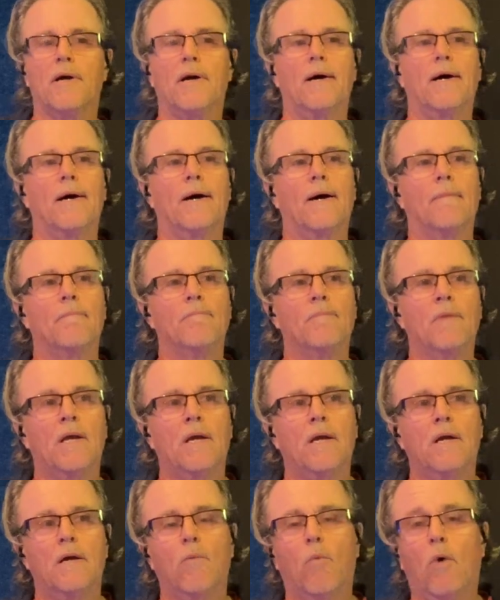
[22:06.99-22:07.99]

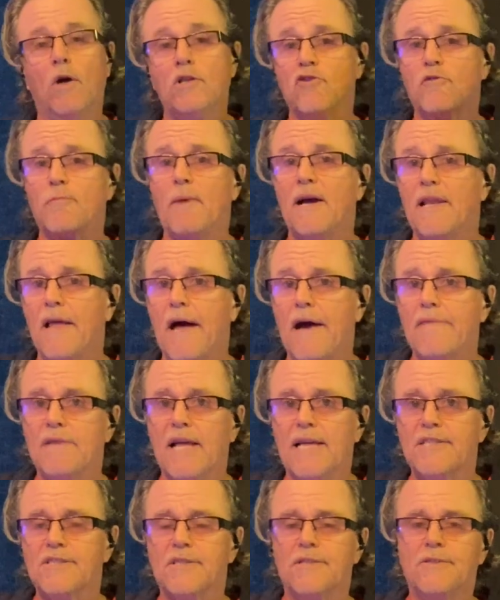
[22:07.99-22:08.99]
Watch for my live
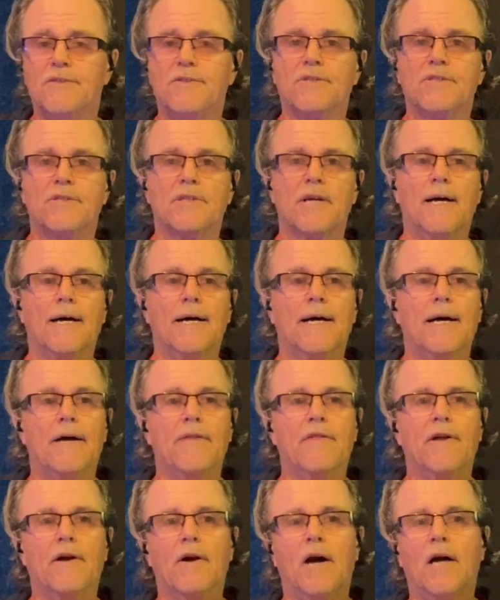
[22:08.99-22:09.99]
lessons.
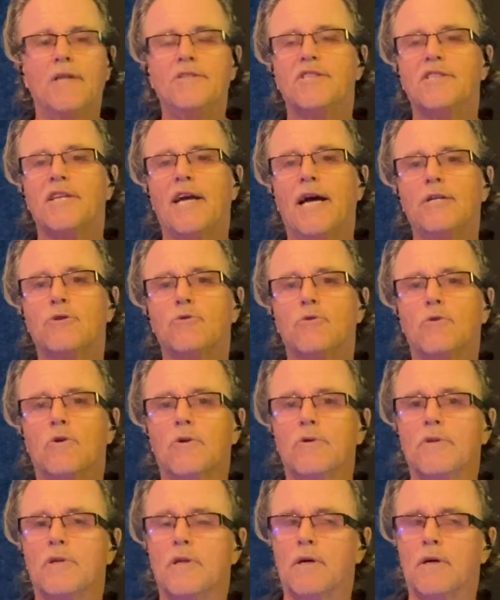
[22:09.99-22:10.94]
They're unscheduled.